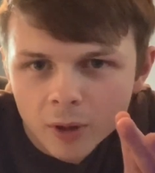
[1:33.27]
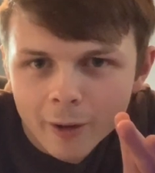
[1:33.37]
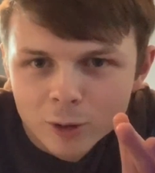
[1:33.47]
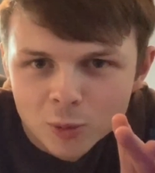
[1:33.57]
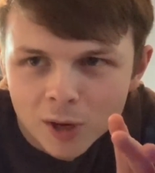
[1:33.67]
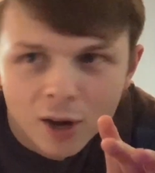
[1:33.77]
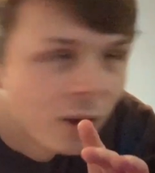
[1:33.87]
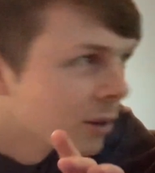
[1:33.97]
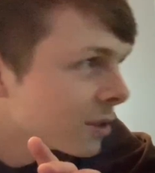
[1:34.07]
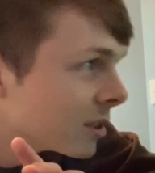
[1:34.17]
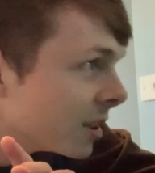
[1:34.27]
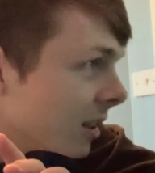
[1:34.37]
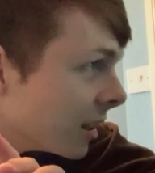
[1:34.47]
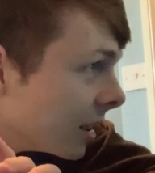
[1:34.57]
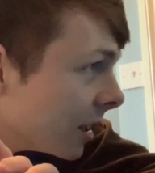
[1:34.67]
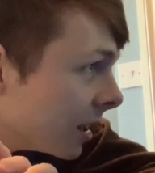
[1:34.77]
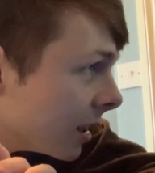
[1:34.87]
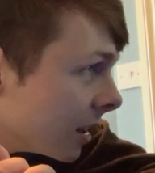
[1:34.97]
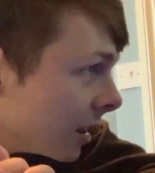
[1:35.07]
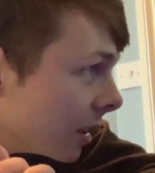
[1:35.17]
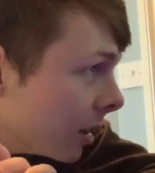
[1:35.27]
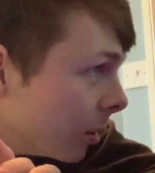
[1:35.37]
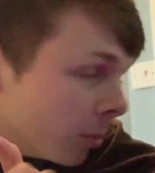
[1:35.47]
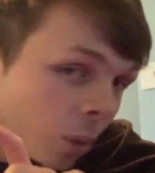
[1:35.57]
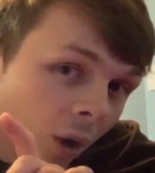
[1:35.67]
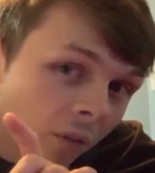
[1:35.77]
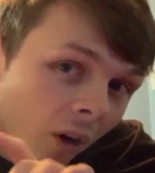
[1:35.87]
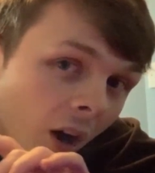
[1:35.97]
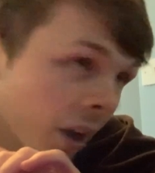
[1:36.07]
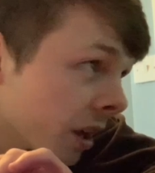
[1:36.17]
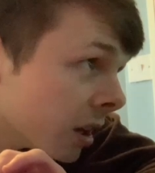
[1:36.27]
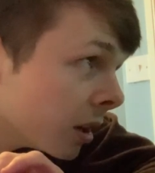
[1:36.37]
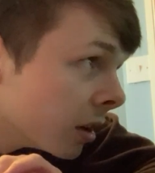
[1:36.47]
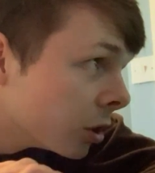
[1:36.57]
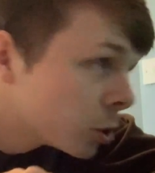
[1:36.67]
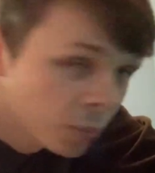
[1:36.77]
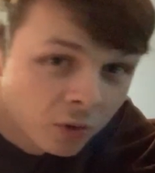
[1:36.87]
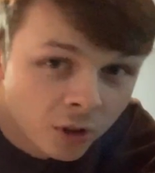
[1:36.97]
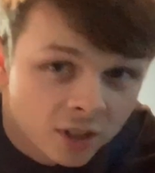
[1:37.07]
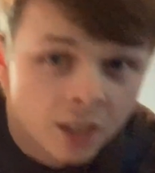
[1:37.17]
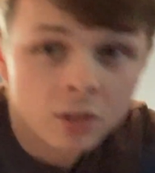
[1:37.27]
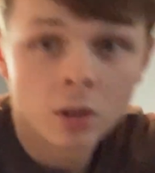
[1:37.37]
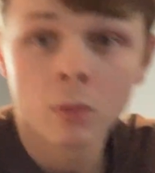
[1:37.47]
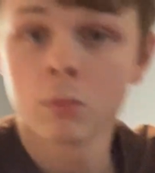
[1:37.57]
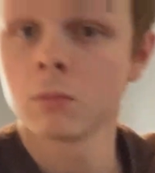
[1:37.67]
I was a bit close. But if I jump in front of the sensor.